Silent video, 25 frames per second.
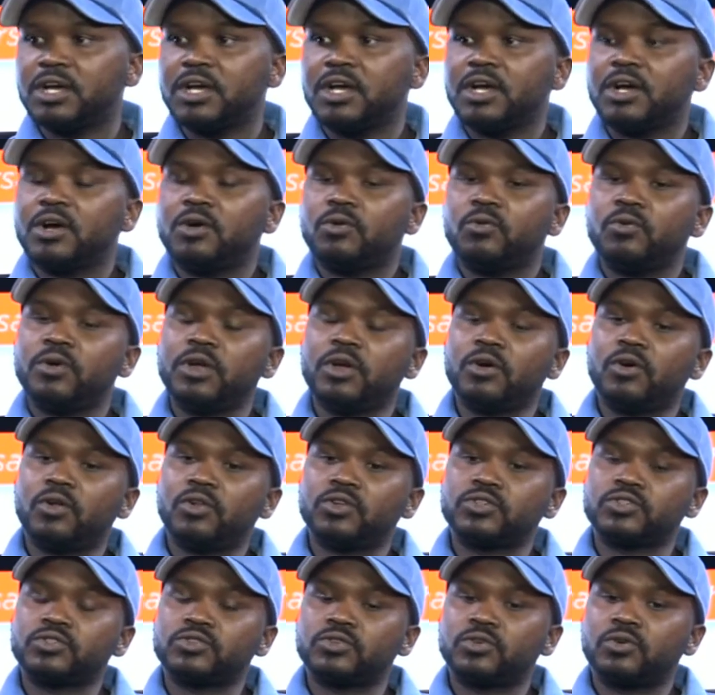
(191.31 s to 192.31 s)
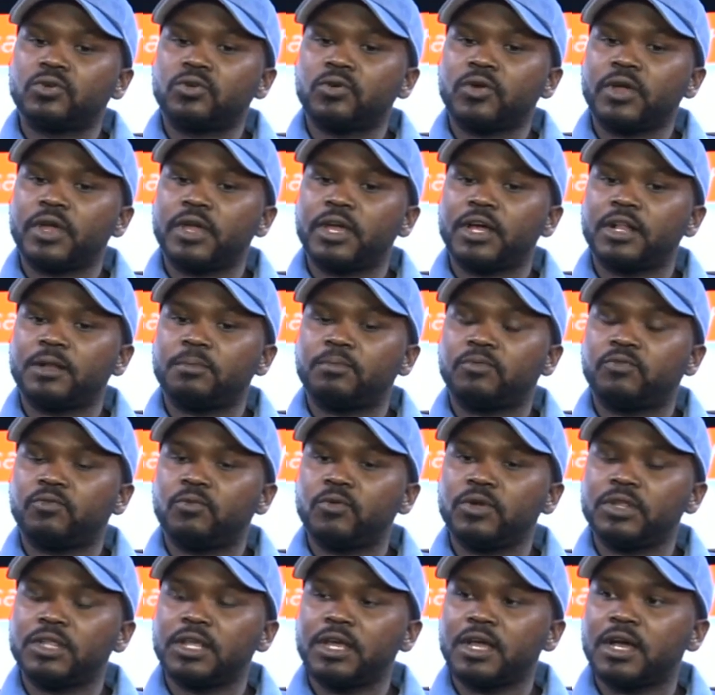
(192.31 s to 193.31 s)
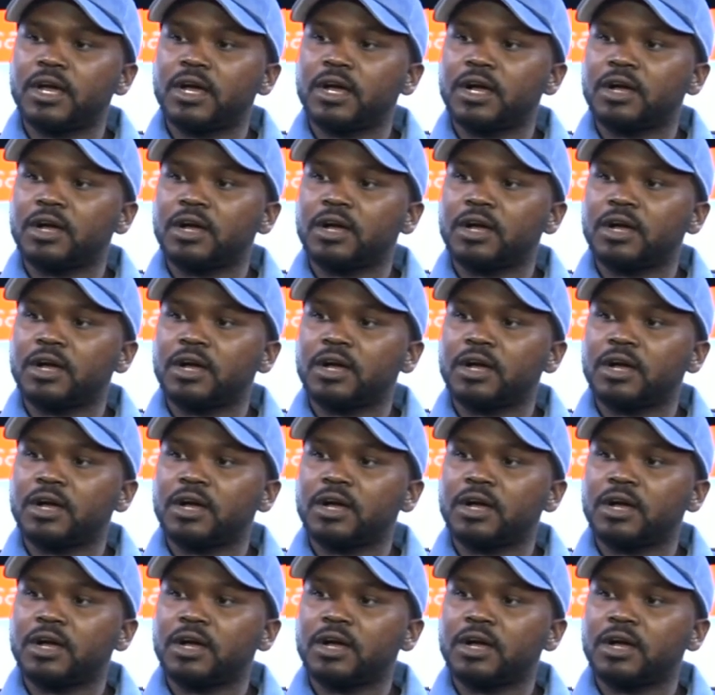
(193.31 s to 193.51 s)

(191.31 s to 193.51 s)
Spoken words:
We also help with their,